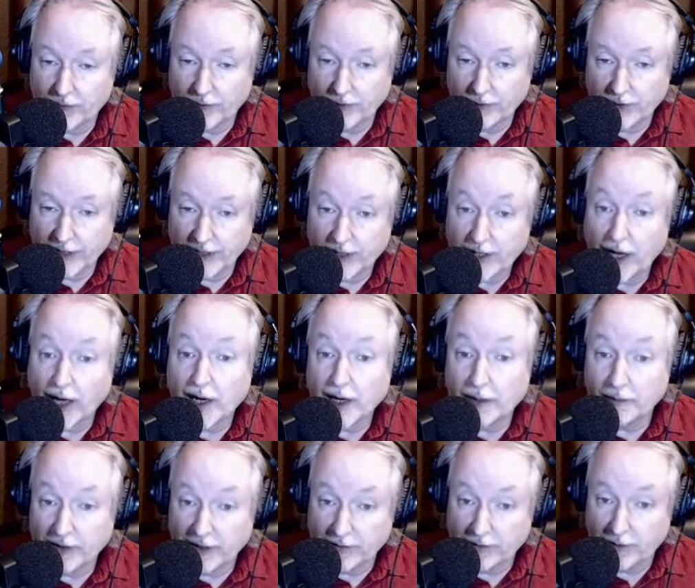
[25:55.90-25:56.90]

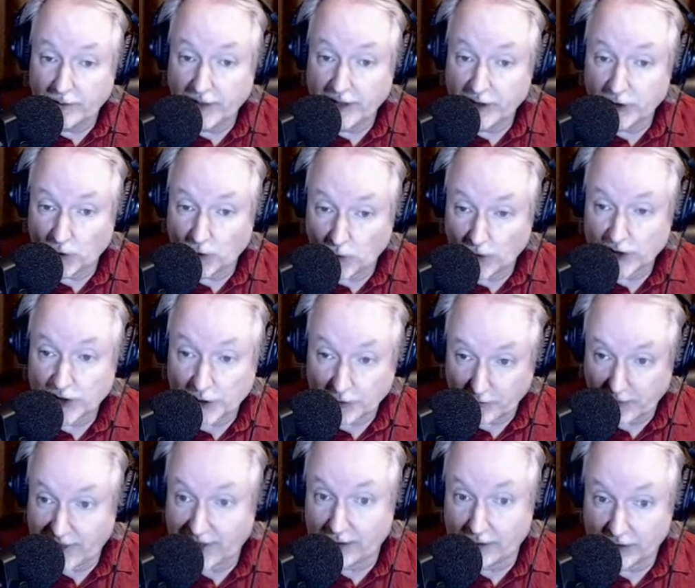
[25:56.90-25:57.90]
economy of the major
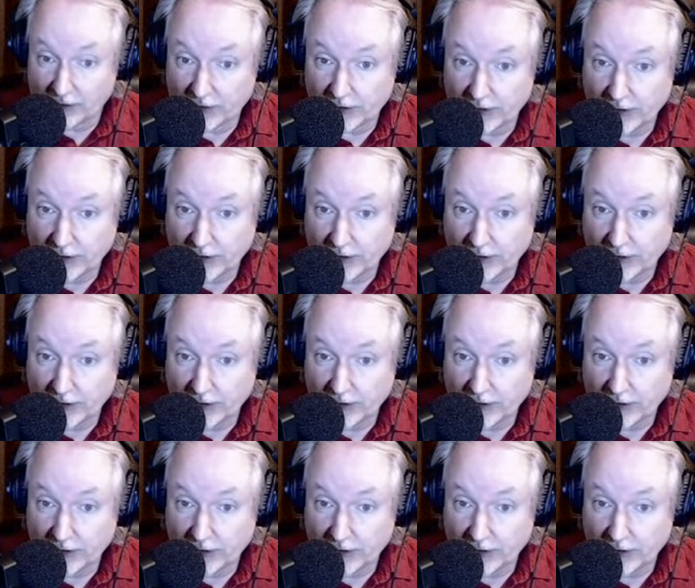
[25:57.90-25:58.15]
Western powers.